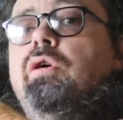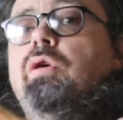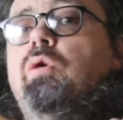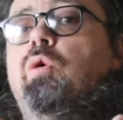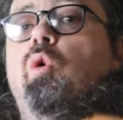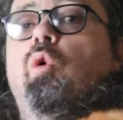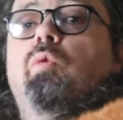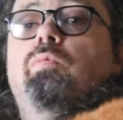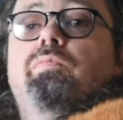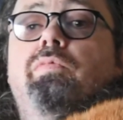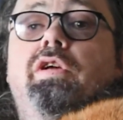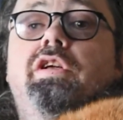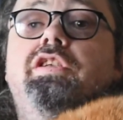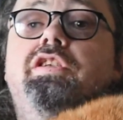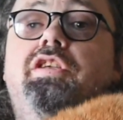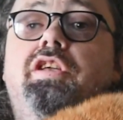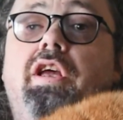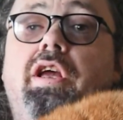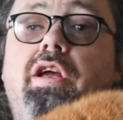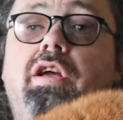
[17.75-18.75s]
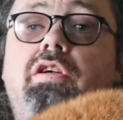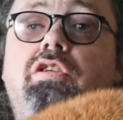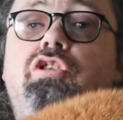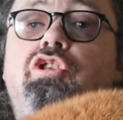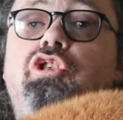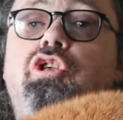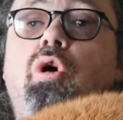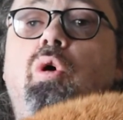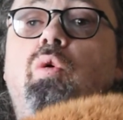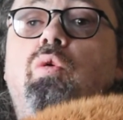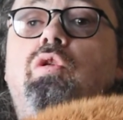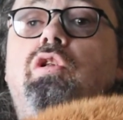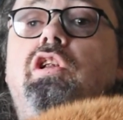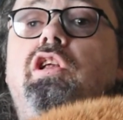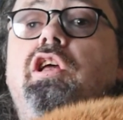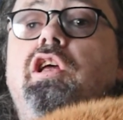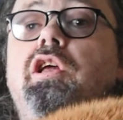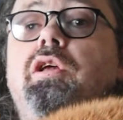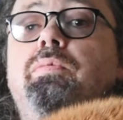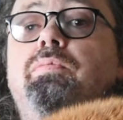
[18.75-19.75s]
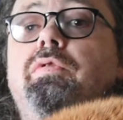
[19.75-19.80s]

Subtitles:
go missing shortly